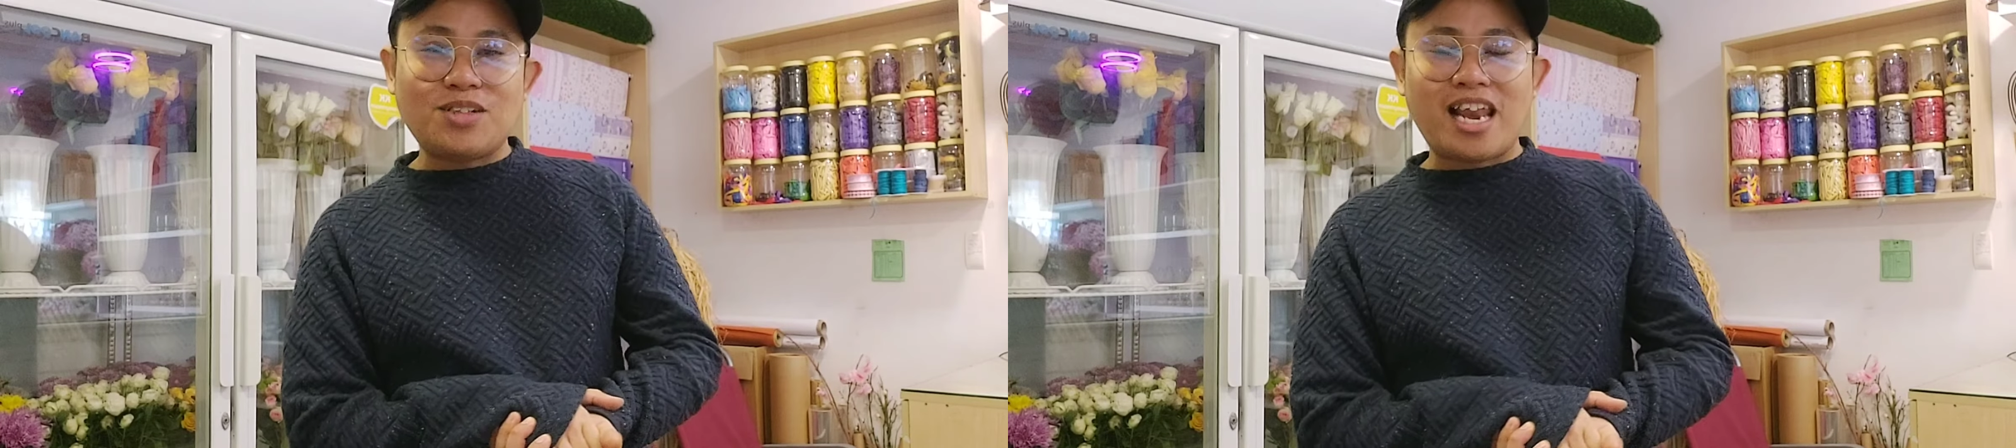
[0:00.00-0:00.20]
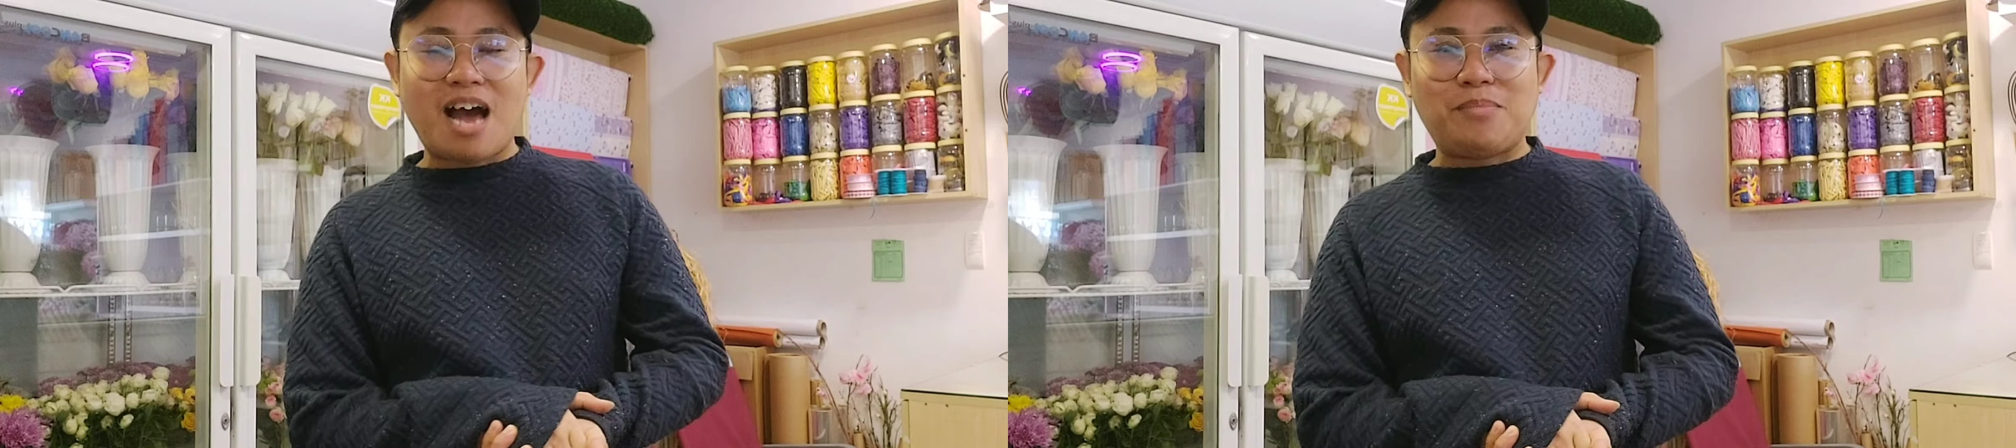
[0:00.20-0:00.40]

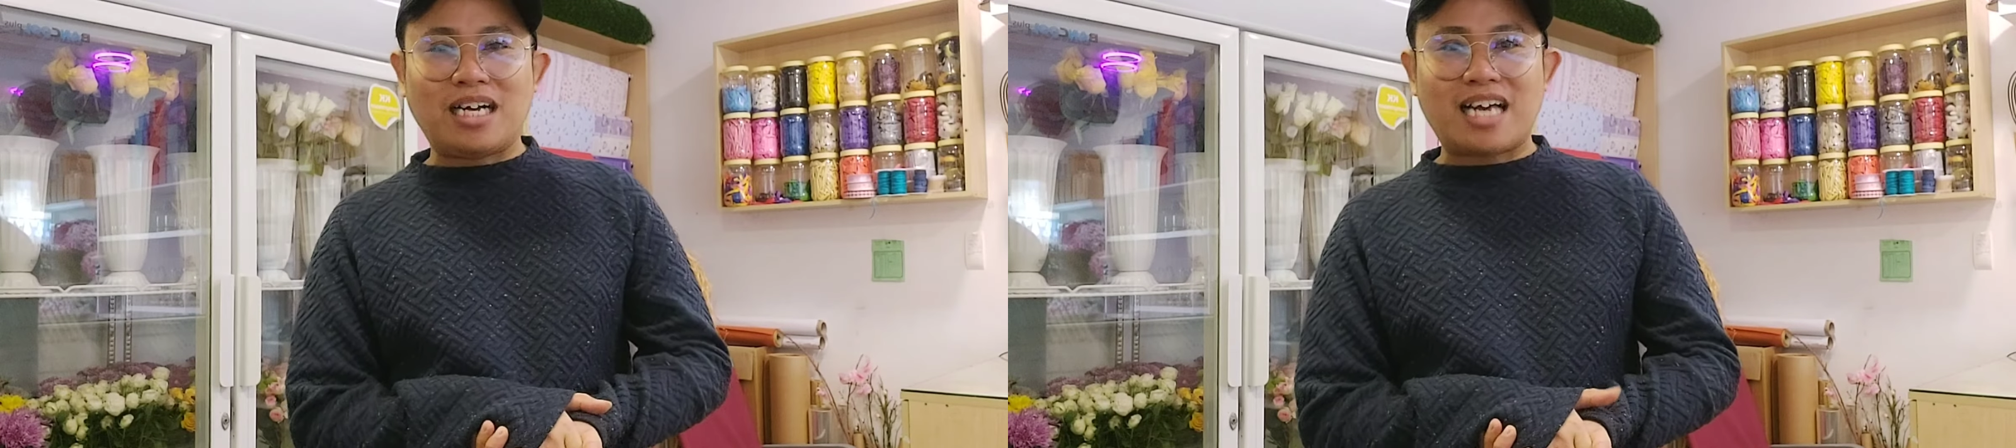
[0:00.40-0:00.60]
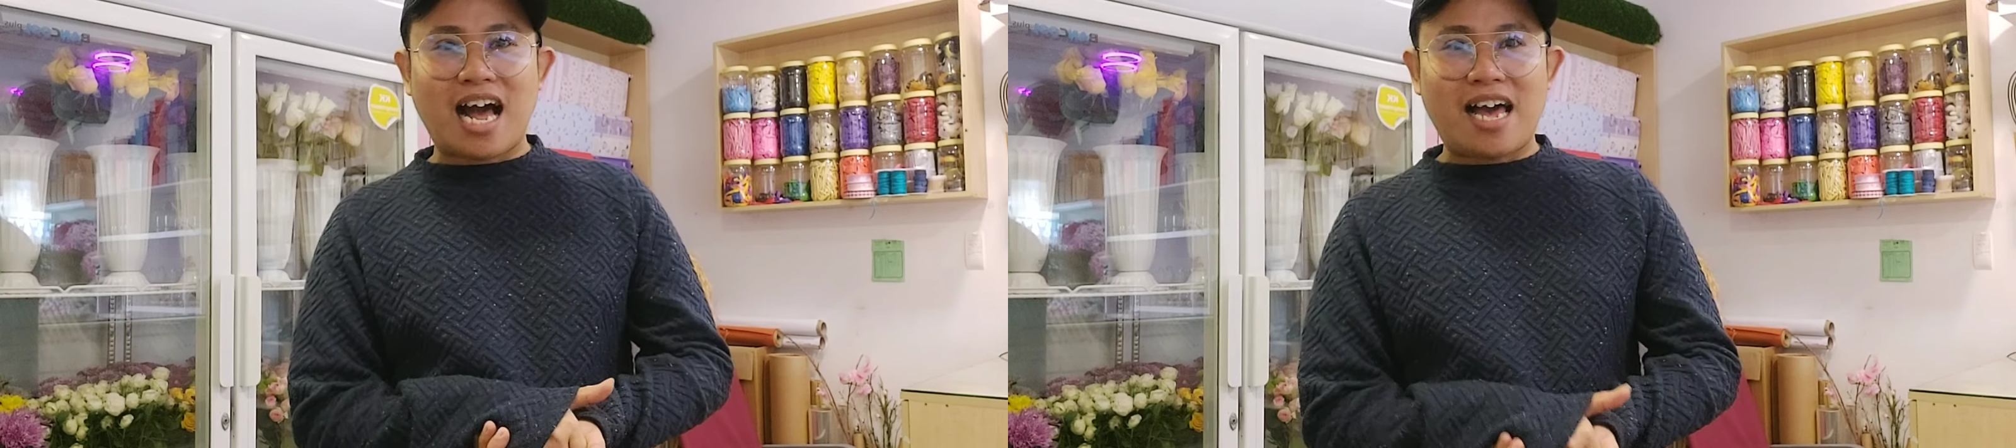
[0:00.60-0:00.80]
na
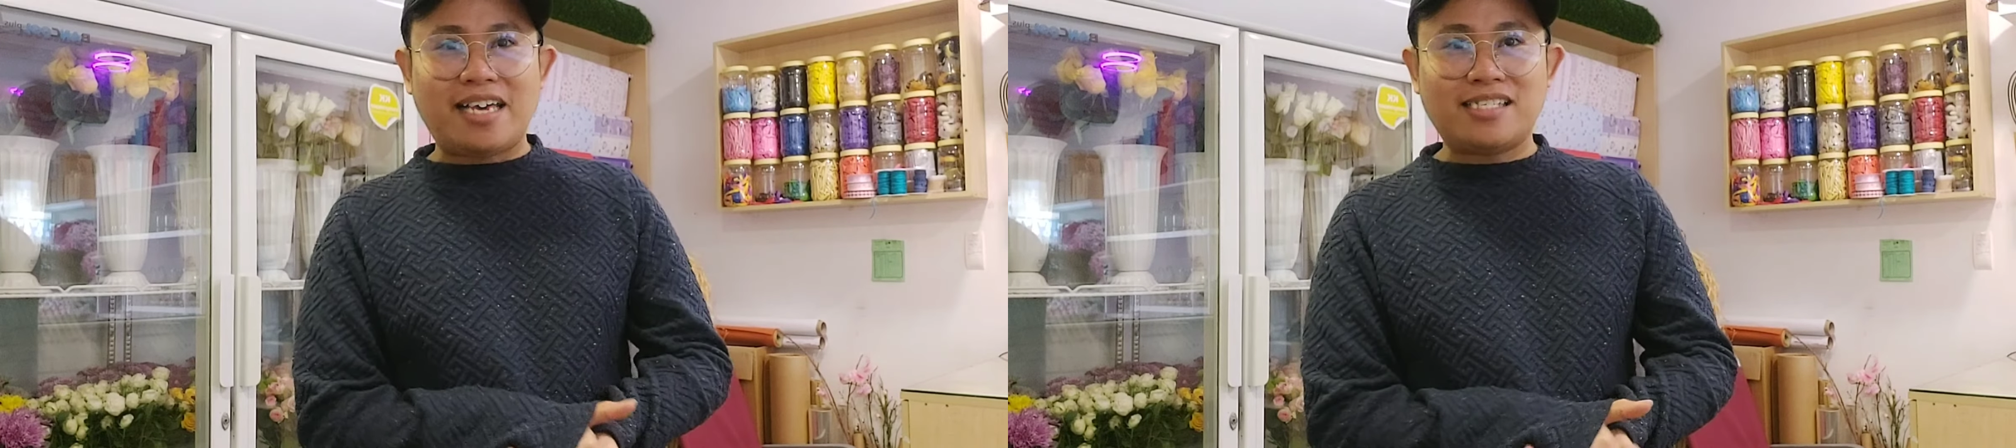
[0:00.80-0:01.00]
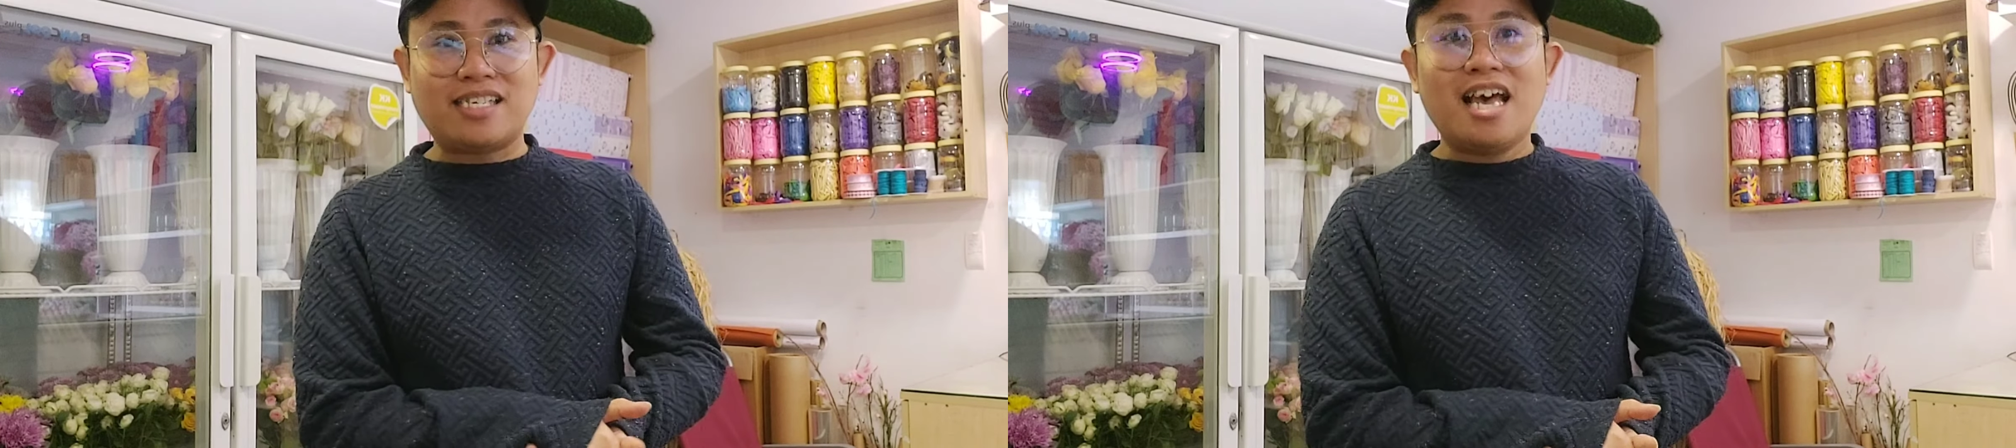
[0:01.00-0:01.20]
lamang,
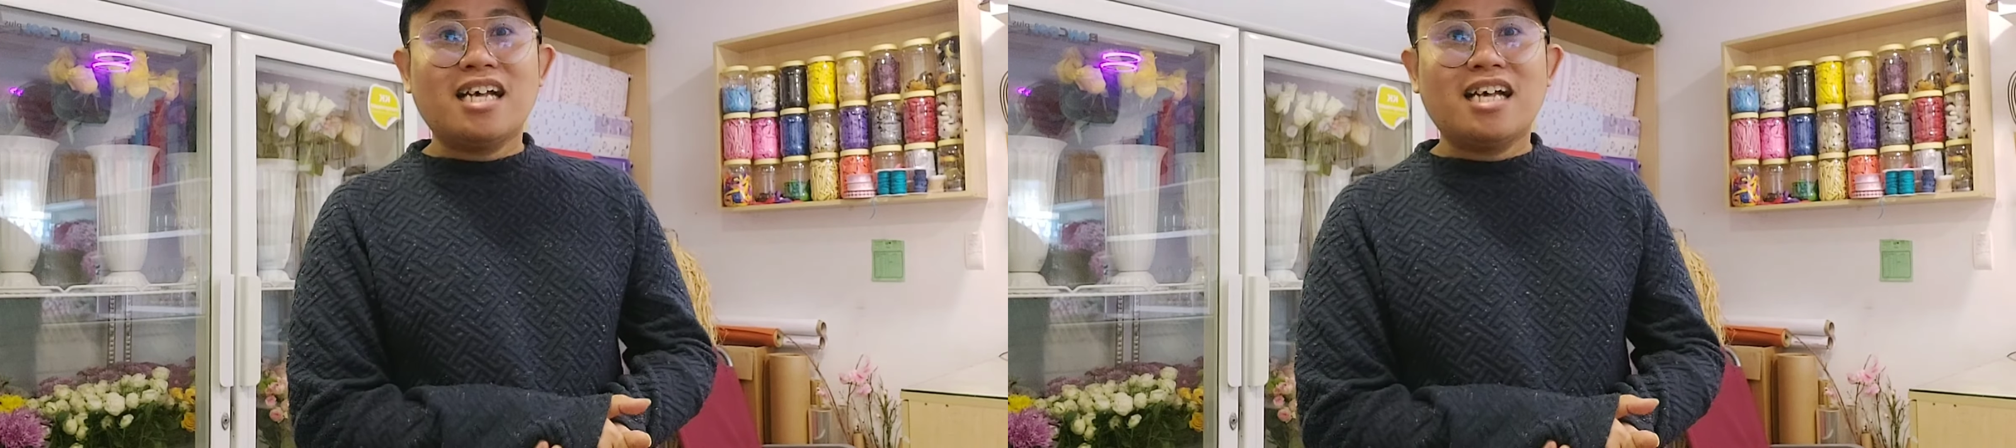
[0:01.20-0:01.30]
guys.